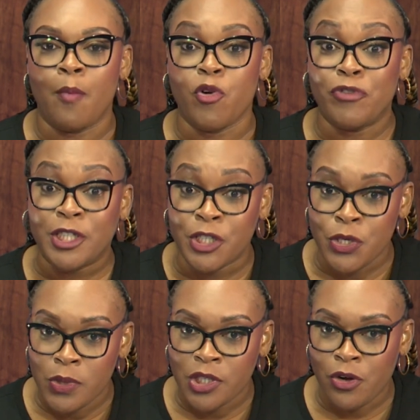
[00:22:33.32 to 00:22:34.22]

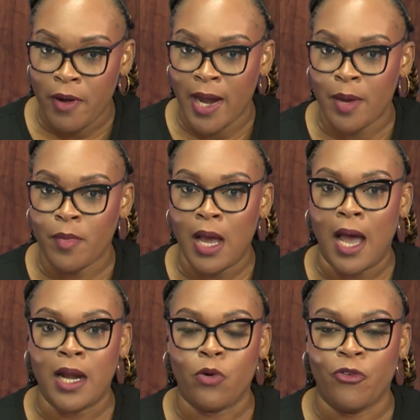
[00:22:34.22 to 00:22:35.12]
reduce crime
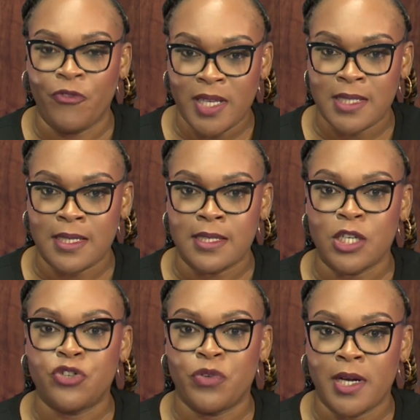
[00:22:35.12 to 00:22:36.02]
and offenses
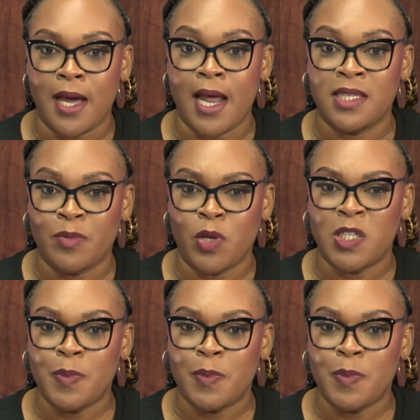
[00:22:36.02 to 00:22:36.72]
in Trinidad and Tobago,